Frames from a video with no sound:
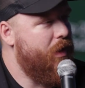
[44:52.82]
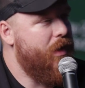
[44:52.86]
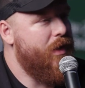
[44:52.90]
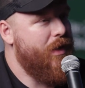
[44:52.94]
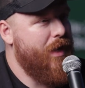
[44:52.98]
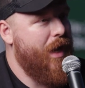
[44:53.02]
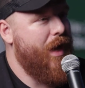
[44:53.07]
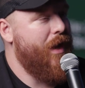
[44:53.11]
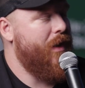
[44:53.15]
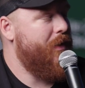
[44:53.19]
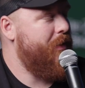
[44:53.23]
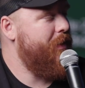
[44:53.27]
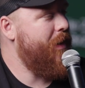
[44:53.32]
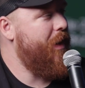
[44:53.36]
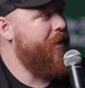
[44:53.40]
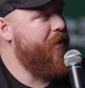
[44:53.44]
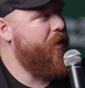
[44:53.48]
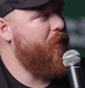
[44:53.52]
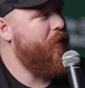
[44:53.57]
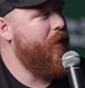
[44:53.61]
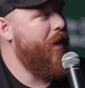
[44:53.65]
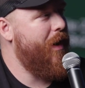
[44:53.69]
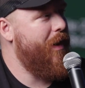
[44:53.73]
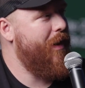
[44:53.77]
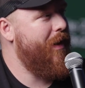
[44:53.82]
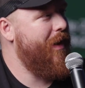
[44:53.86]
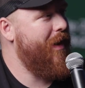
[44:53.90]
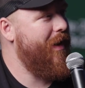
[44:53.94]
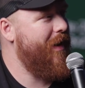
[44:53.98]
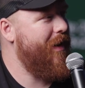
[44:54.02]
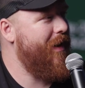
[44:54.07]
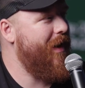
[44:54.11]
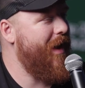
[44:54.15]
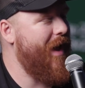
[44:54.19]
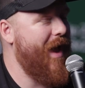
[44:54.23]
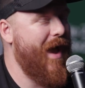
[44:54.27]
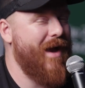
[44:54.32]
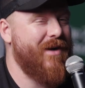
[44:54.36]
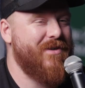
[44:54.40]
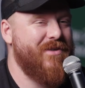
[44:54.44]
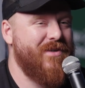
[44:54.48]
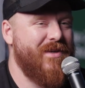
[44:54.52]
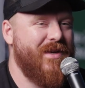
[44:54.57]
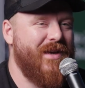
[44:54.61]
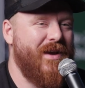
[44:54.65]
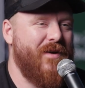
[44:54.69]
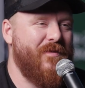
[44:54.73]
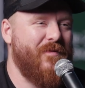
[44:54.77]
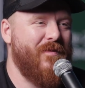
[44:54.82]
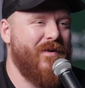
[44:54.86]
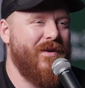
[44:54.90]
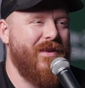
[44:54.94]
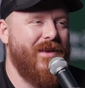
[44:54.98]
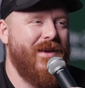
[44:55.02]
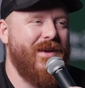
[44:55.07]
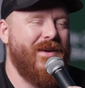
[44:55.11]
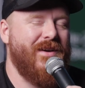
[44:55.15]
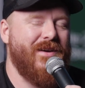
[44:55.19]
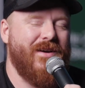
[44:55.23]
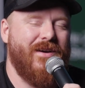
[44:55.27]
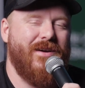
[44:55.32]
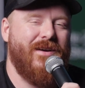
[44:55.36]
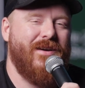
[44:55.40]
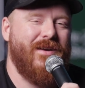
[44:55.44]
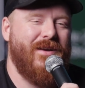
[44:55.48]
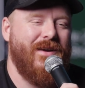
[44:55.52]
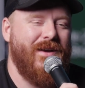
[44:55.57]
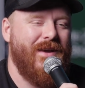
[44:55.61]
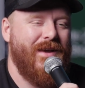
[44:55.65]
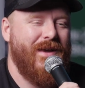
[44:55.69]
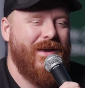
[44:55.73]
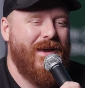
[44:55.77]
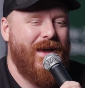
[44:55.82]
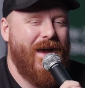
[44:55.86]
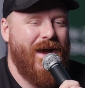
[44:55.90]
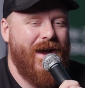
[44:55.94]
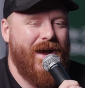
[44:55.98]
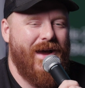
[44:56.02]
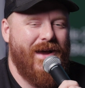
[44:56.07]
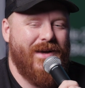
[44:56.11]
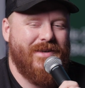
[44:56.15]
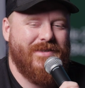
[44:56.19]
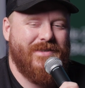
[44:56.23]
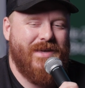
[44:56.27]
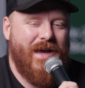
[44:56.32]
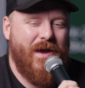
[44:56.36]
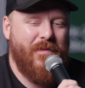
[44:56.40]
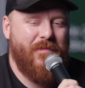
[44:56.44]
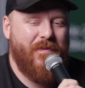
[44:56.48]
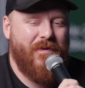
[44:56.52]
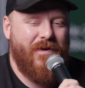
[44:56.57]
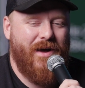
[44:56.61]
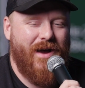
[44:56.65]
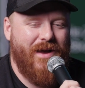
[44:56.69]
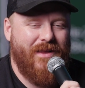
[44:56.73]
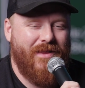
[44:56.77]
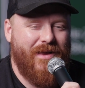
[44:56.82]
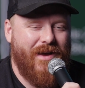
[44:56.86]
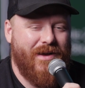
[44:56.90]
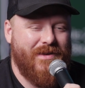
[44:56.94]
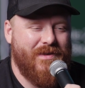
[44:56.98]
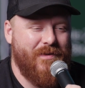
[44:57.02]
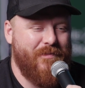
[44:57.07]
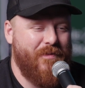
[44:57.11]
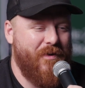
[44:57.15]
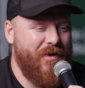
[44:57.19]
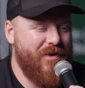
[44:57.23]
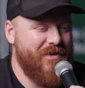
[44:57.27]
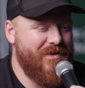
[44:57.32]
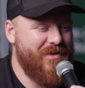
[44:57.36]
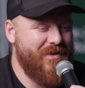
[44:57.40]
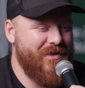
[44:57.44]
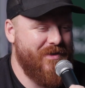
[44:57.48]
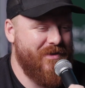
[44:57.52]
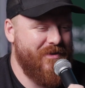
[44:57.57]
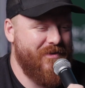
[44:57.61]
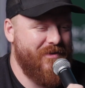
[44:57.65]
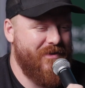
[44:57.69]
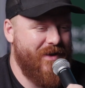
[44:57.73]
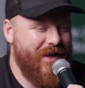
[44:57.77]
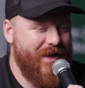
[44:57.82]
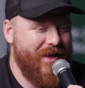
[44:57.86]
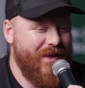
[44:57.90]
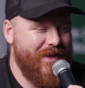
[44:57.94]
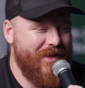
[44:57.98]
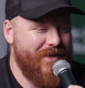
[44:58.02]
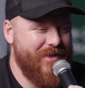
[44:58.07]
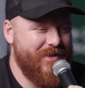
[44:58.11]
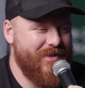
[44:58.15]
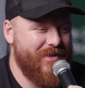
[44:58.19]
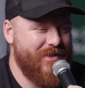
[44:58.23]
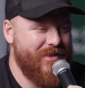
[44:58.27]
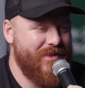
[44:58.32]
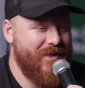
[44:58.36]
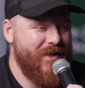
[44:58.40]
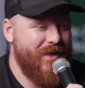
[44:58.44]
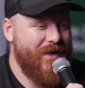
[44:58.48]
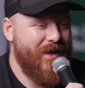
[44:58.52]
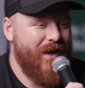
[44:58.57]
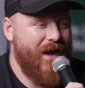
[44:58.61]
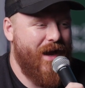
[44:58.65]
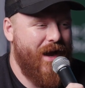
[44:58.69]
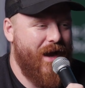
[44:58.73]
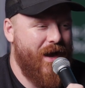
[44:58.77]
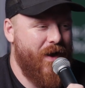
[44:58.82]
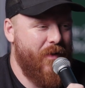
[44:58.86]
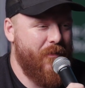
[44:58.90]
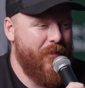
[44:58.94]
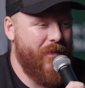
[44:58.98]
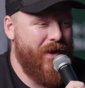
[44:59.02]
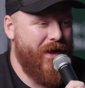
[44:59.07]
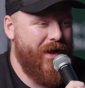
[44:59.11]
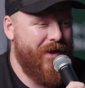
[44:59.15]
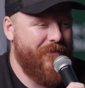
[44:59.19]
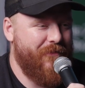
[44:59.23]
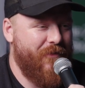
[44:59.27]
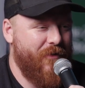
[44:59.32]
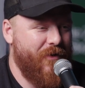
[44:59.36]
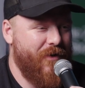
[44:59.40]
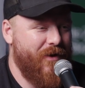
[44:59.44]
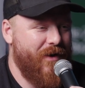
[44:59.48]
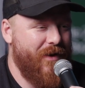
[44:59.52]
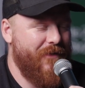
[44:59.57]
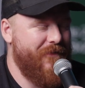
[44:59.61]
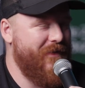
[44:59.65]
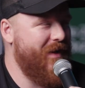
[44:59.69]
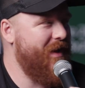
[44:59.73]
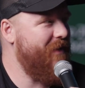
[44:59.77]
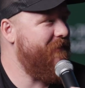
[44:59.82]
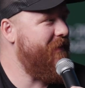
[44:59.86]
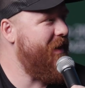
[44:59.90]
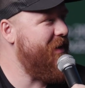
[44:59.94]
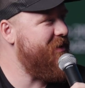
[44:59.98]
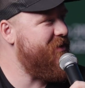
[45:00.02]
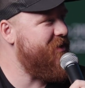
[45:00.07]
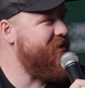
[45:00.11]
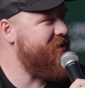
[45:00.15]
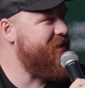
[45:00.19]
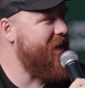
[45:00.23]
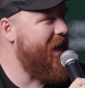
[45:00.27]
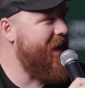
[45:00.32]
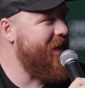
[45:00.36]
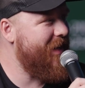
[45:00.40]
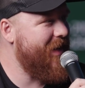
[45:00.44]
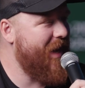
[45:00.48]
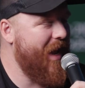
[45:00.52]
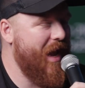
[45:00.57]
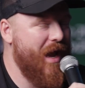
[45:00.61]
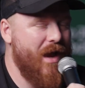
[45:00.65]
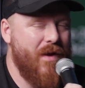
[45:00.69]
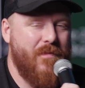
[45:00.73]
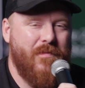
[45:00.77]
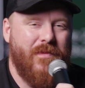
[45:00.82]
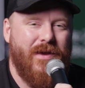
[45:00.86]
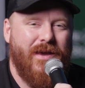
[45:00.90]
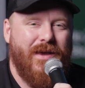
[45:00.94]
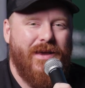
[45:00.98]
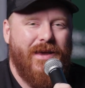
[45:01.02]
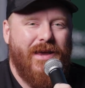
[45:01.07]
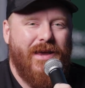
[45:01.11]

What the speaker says: Yeah, you're right. And actually, a really good example I like to point to is for Avengers End Game.